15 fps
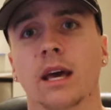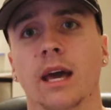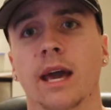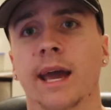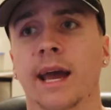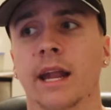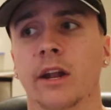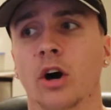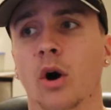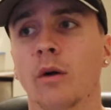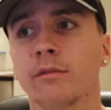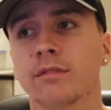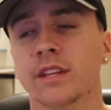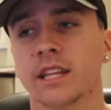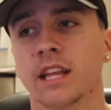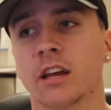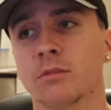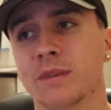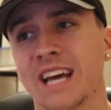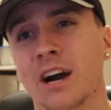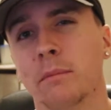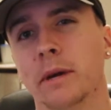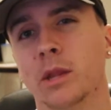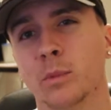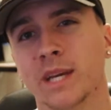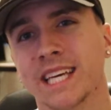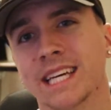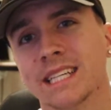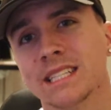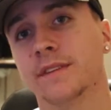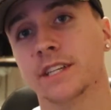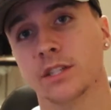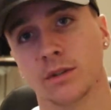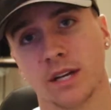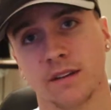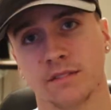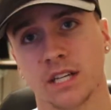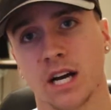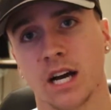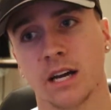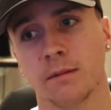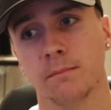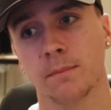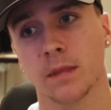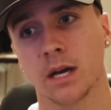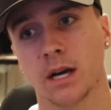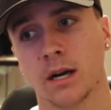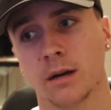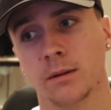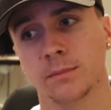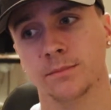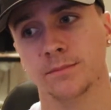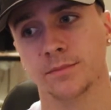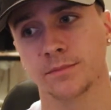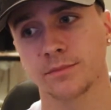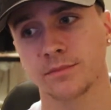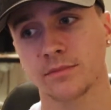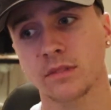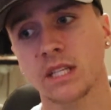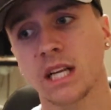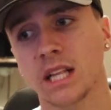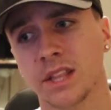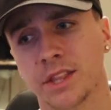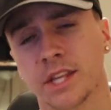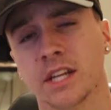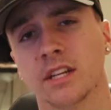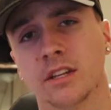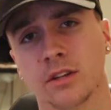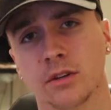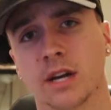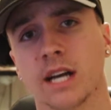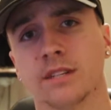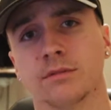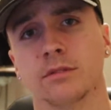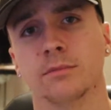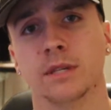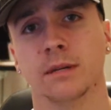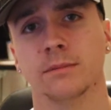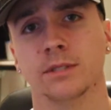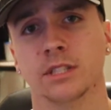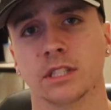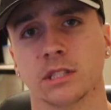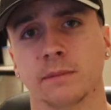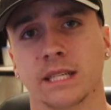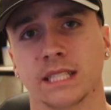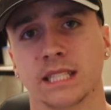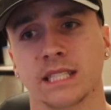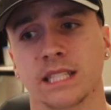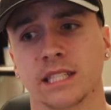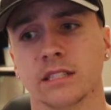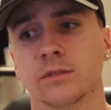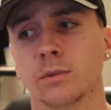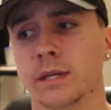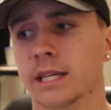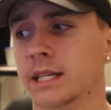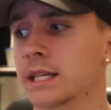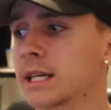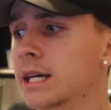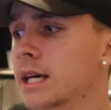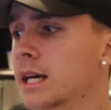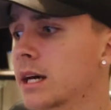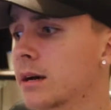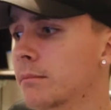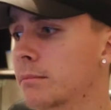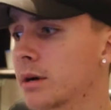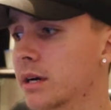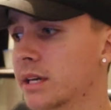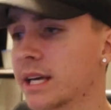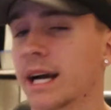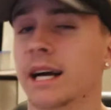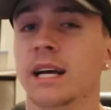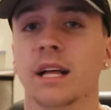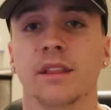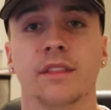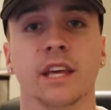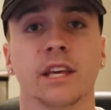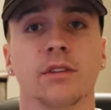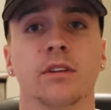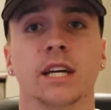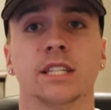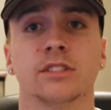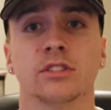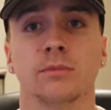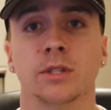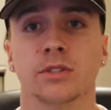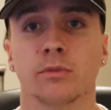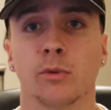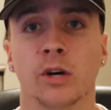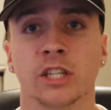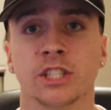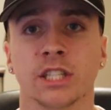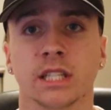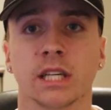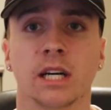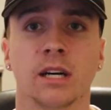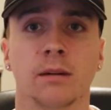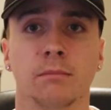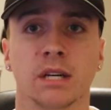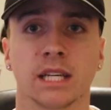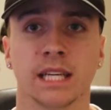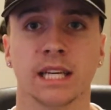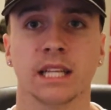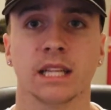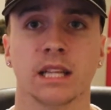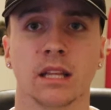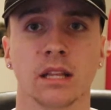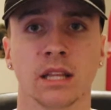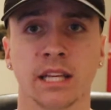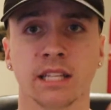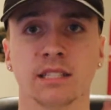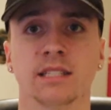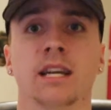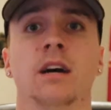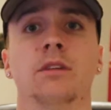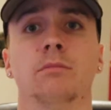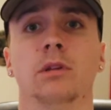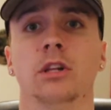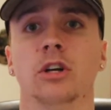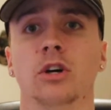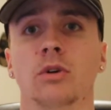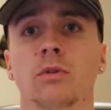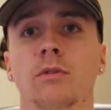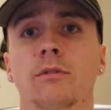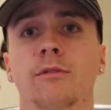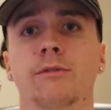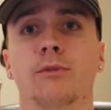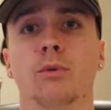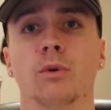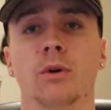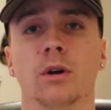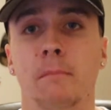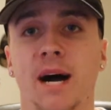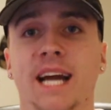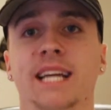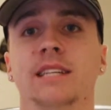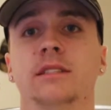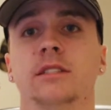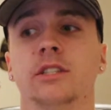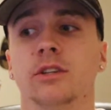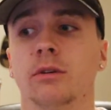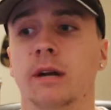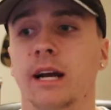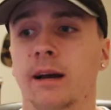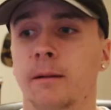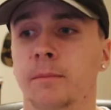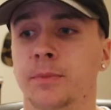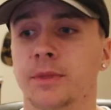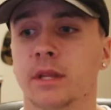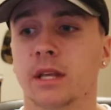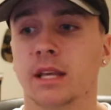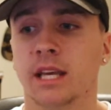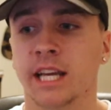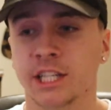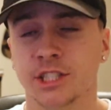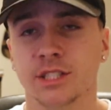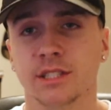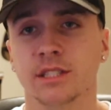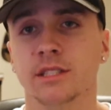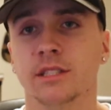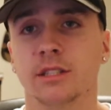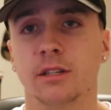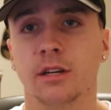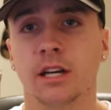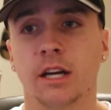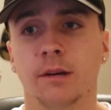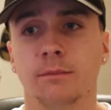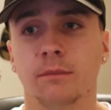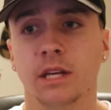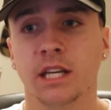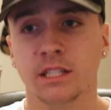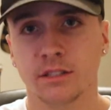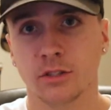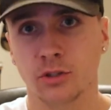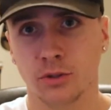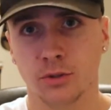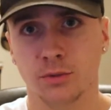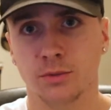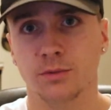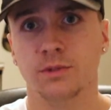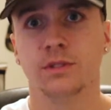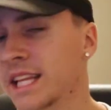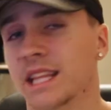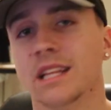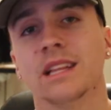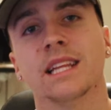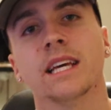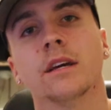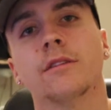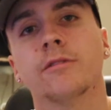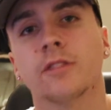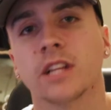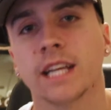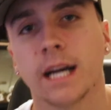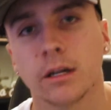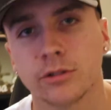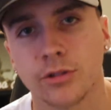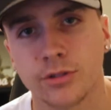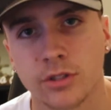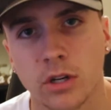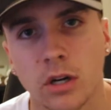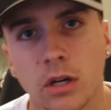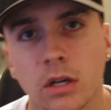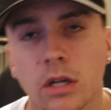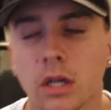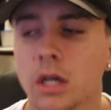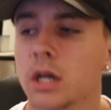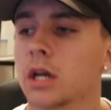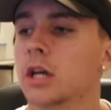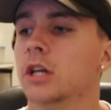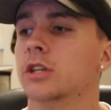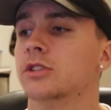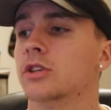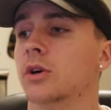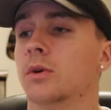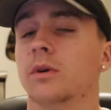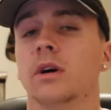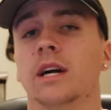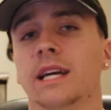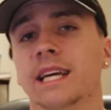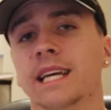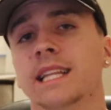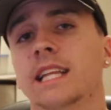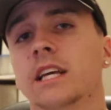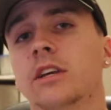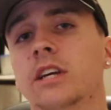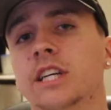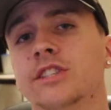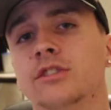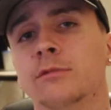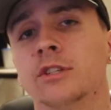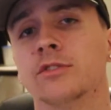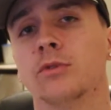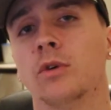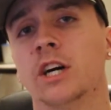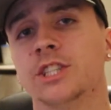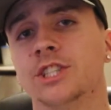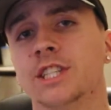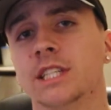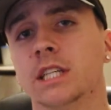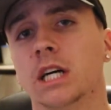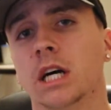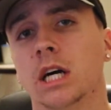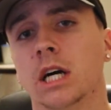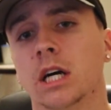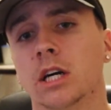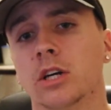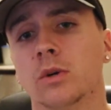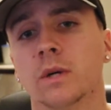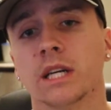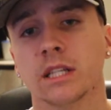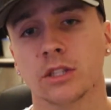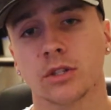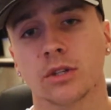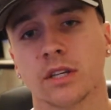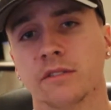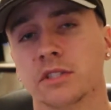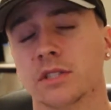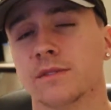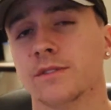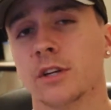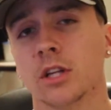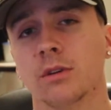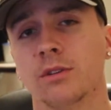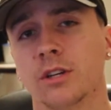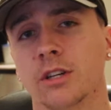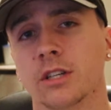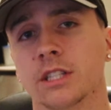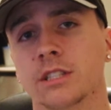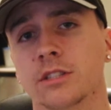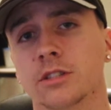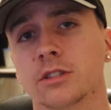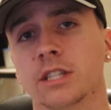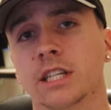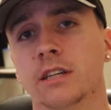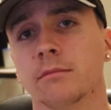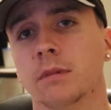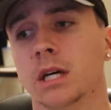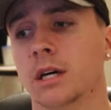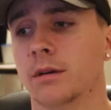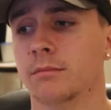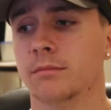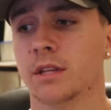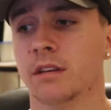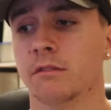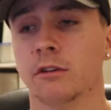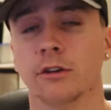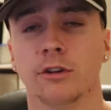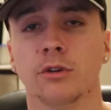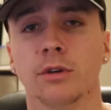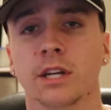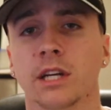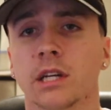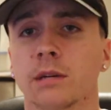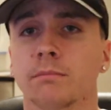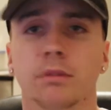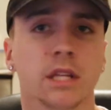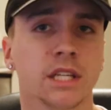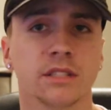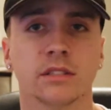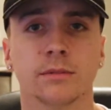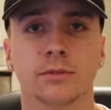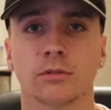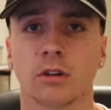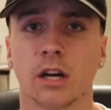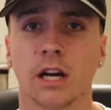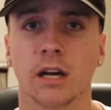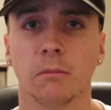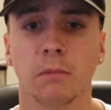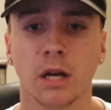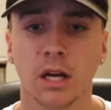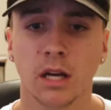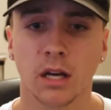and hopefully that'll be out by the weekend. If I don't have time, then you guys will be able to expect it next week. But yeah, thank you guys so much for watching. Again, links down below for my Instagram, Cajun's Instagram, It's Goons, and the link for the outro song. So again, thank you guys so much for watching. Go ahead and go give us a follow on our Instagram. If you're new here, please subscribe.